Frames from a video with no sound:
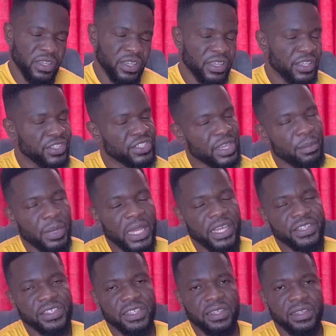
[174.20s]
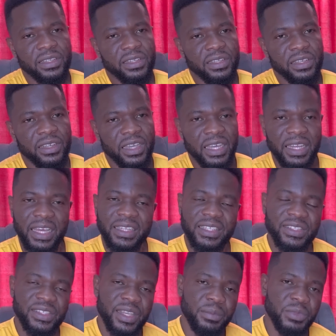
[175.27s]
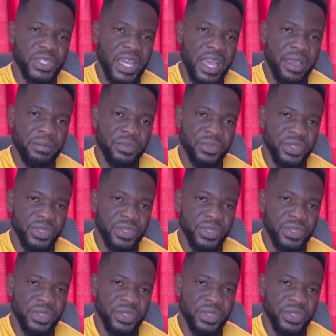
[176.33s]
is a blessing, and at the same time,